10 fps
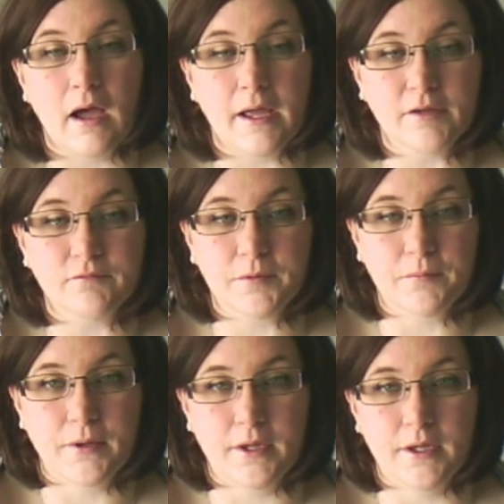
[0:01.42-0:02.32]
Hi
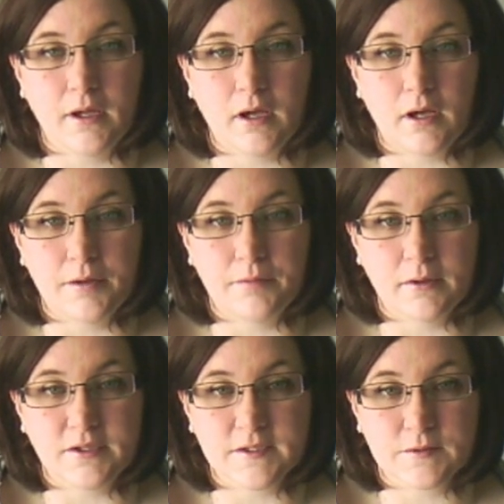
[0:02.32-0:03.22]
everyone.
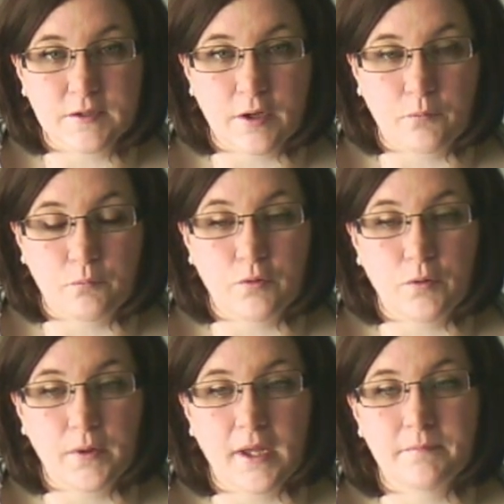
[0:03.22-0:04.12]
Just a real
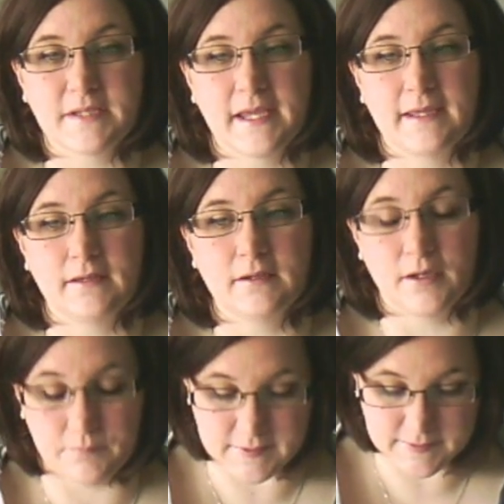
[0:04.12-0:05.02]
quick update
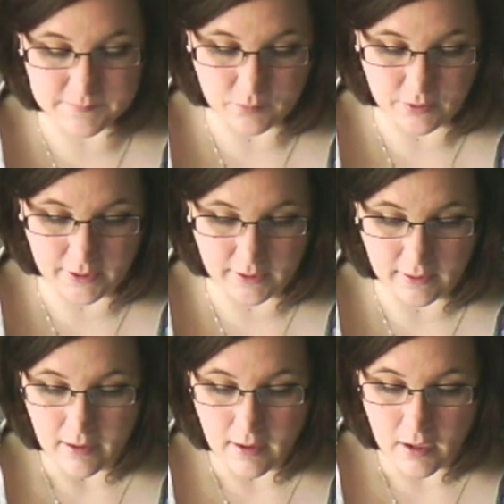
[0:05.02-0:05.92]
this morning.
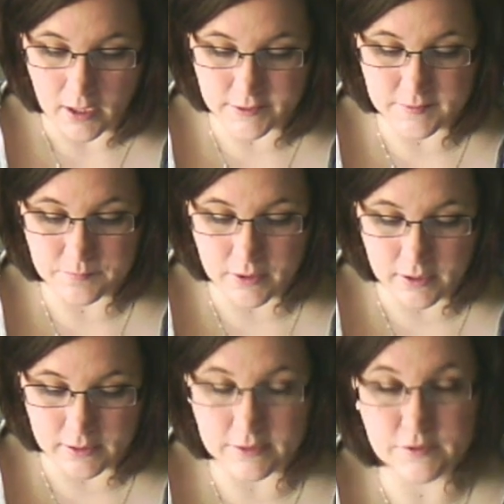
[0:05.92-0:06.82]
I just
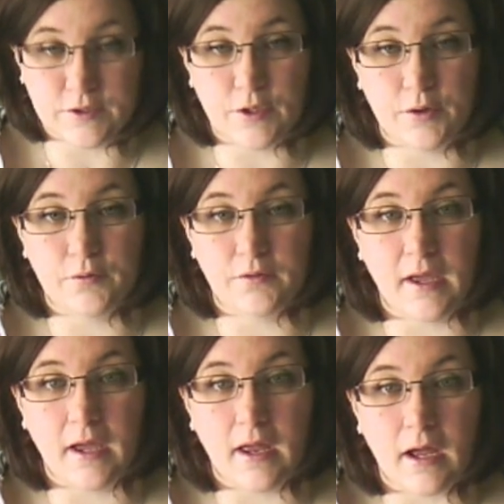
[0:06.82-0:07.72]
wanted to let you know
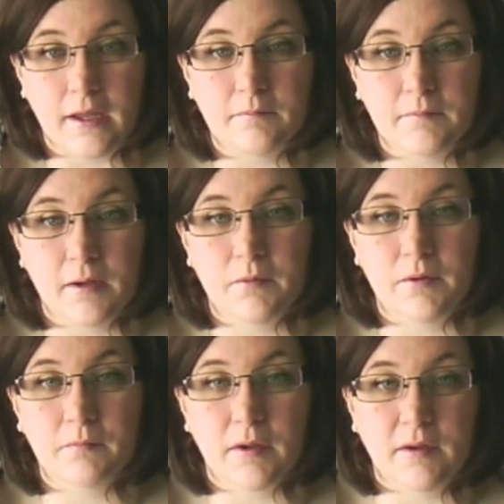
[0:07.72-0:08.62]
that I am done
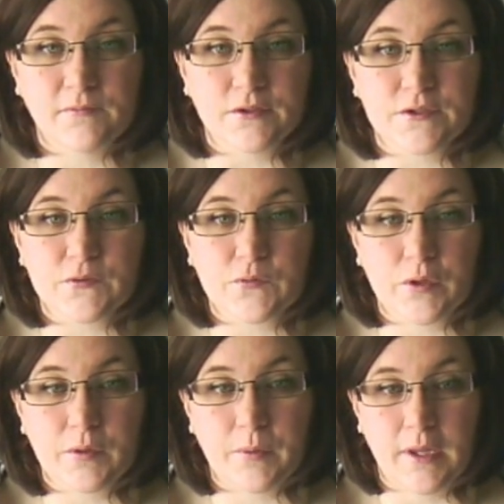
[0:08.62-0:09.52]
with my first
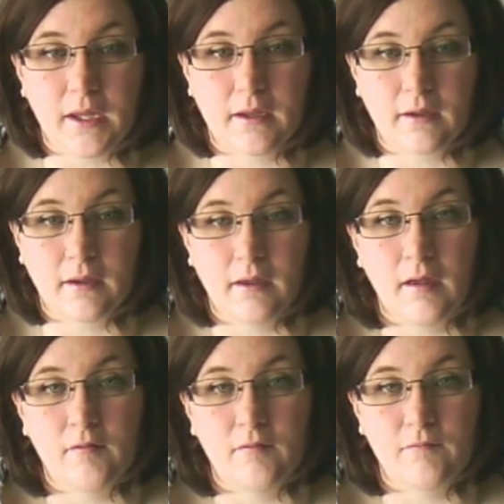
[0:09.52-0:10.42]
3 week
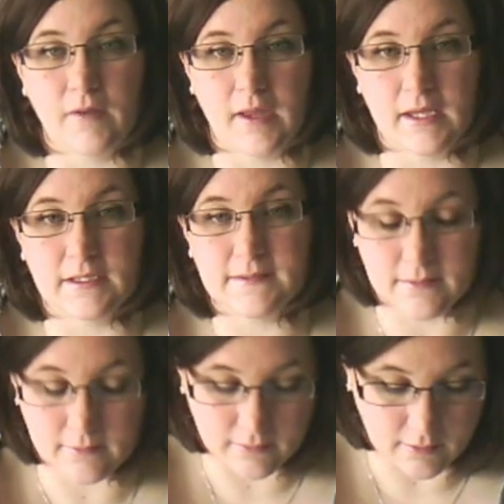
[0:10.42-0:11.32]

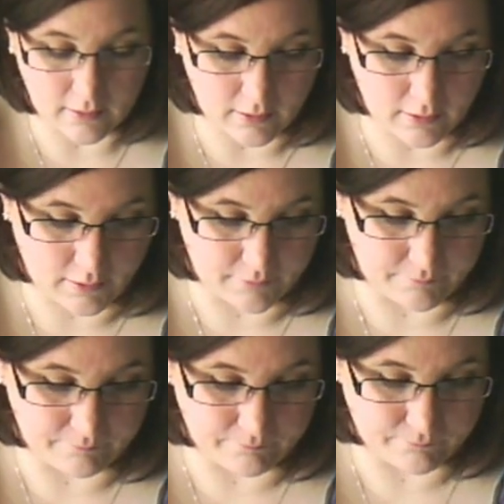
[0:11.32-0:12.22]
phase
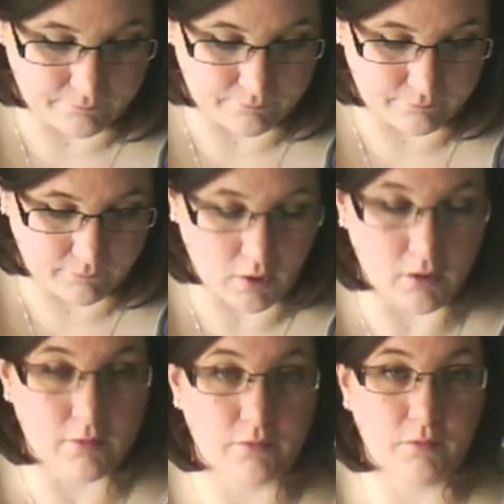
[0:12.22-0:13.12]

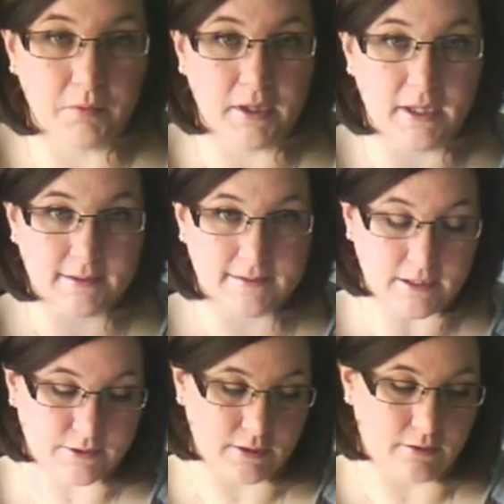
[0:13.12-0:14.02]
or 3 week
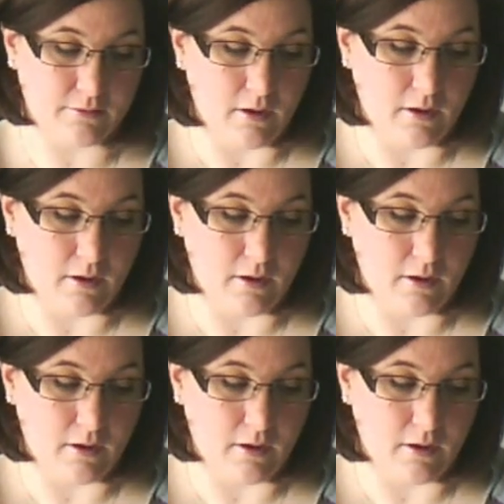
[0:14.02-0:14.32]
session